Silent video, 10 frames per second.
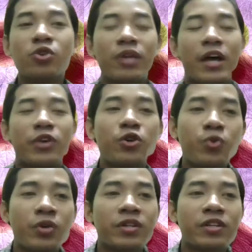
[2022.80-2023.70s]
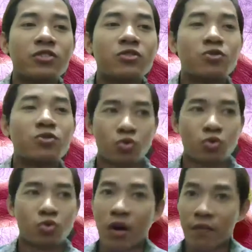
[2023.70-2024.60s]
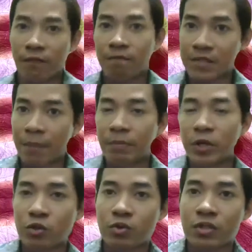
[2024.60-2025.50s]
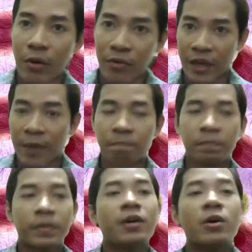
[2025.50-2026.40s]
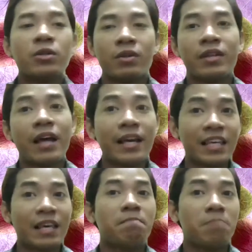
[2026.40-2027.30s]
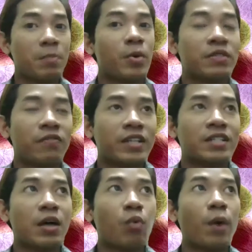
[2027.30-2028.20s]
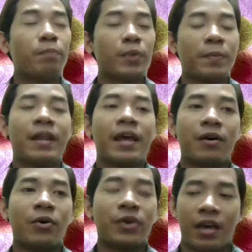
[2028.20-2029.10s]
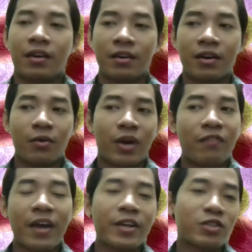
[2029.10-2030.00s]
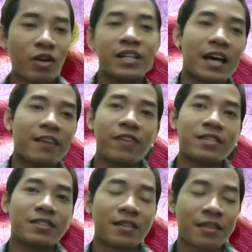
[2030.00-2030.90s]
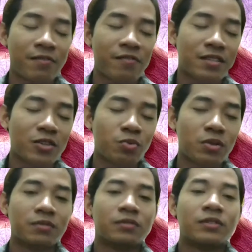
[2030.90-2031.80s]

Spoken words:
you know that you're doing this to solve some issues out there. So that kept me motivation. That what put me okay, whenever any struggle that I face in research world,